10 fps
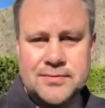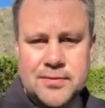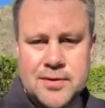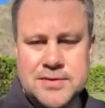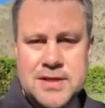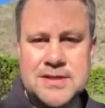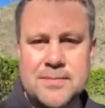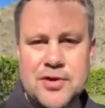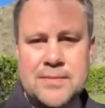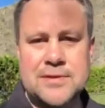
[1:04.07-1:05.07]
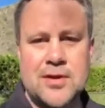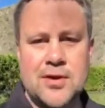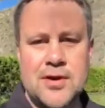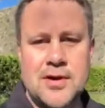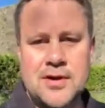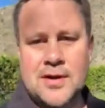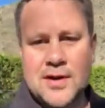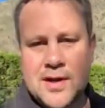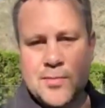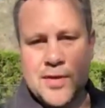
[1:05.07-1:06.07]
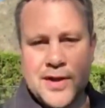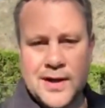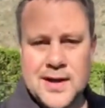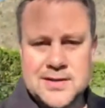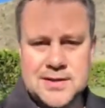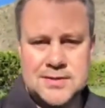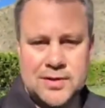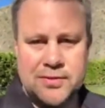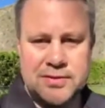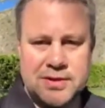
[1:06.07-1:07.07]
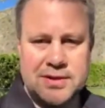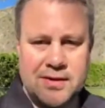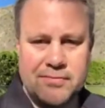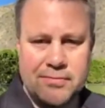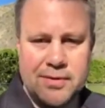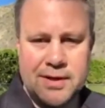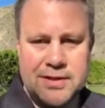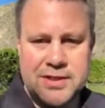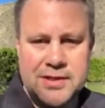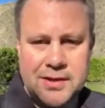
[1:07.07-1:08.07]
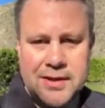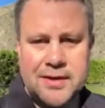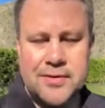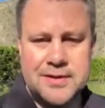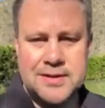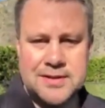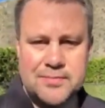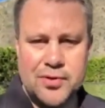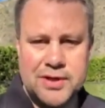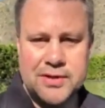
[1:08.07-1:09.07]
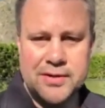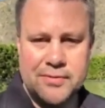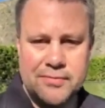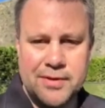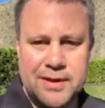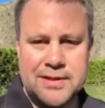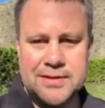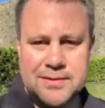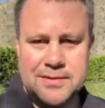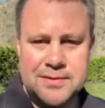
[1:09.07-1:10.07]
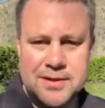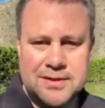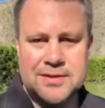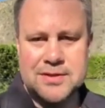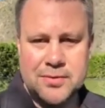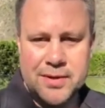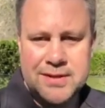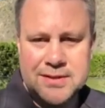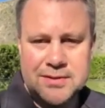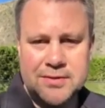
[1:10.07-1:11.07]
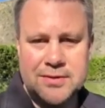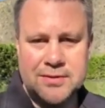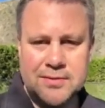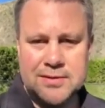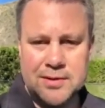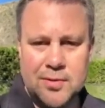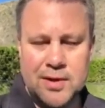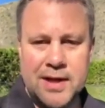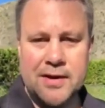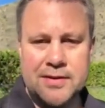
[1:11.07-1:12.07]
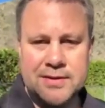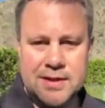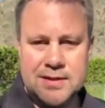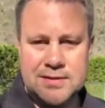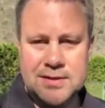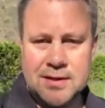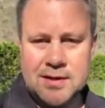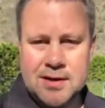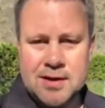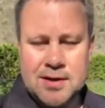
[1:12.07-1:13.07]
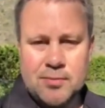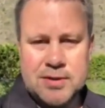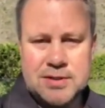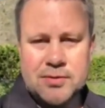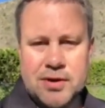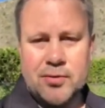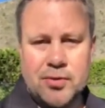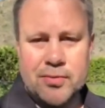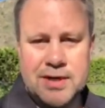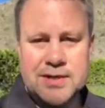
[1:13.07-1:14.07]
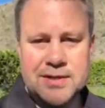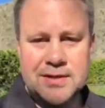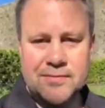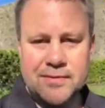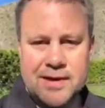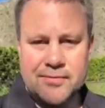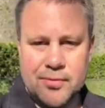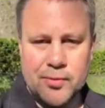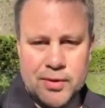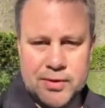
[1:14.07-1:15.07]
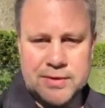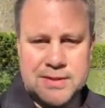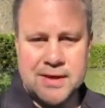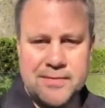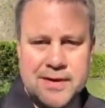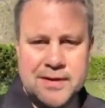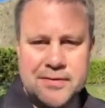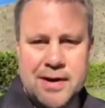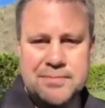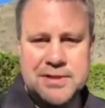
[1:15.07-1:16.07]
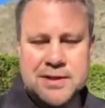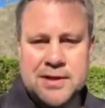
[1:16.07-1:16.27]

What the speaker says: for rosé, sometimes longer. And what that allows us to do is just have really gentle increases in pressure that really just squeeze the juice so slowly out of the skins. We still get all the richness and flavour and all the good stuff out of the grapes,